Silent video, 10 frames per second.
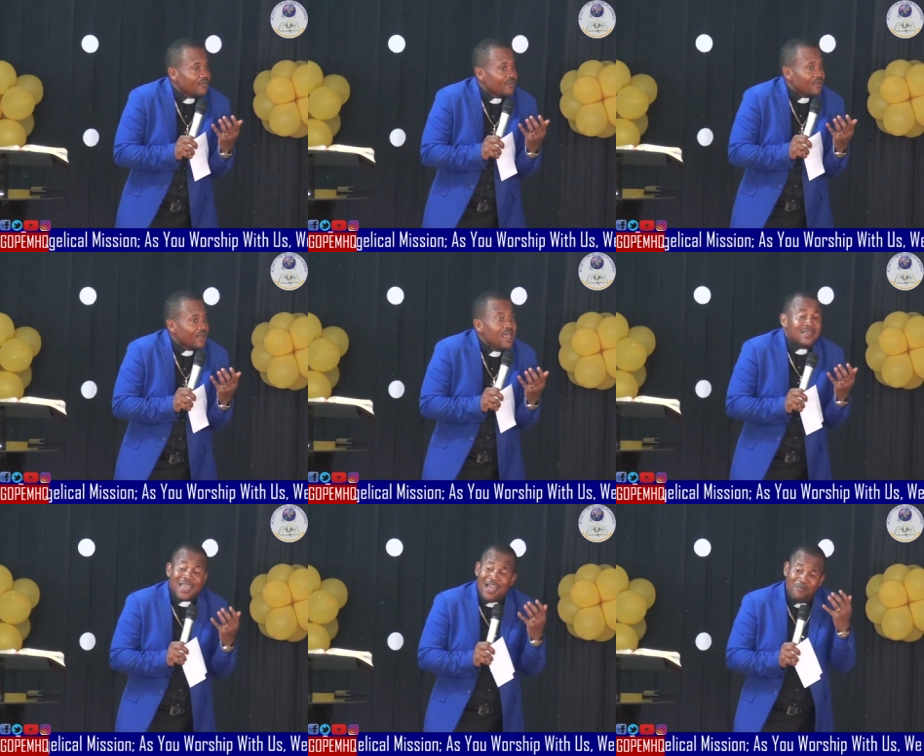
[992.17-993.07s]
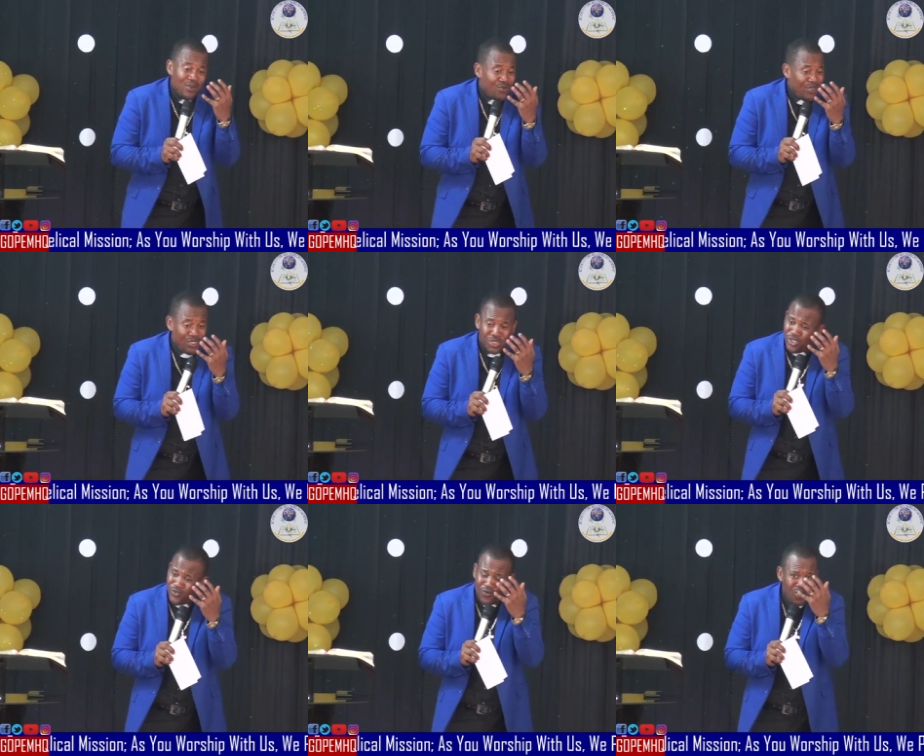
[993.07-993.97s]
He said, I've been doing church
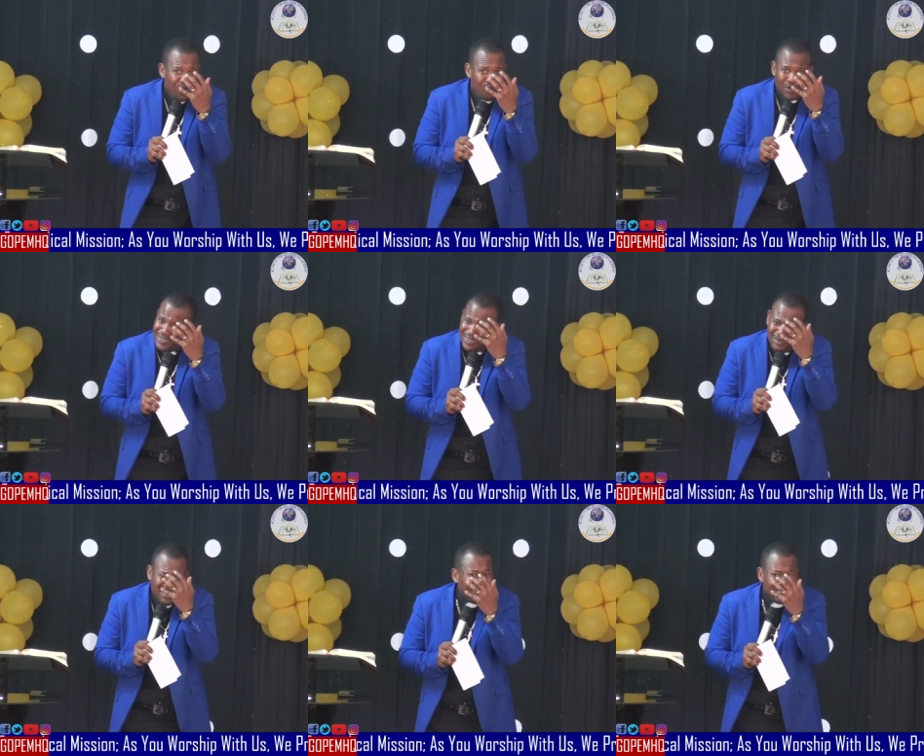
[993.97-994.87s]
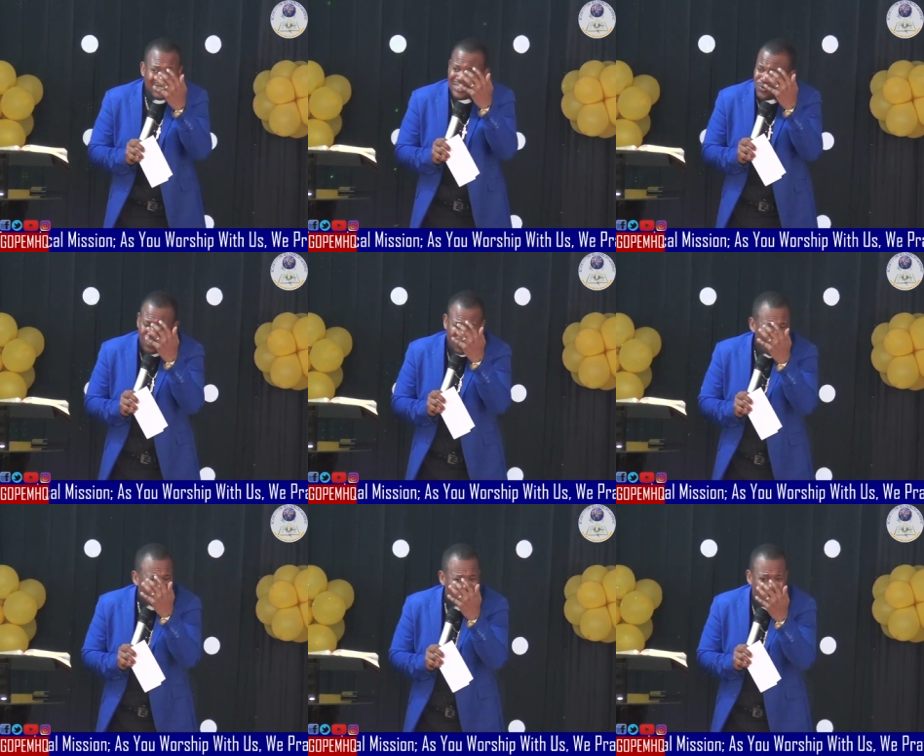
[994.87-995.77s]
for long, but see, since it was not
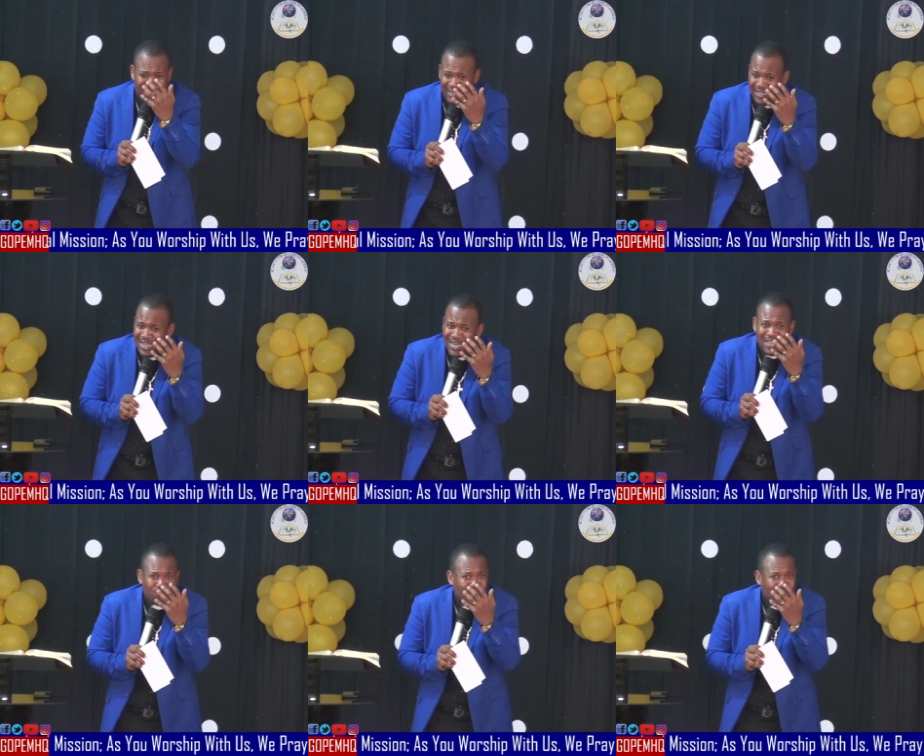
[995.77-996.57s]
working, that was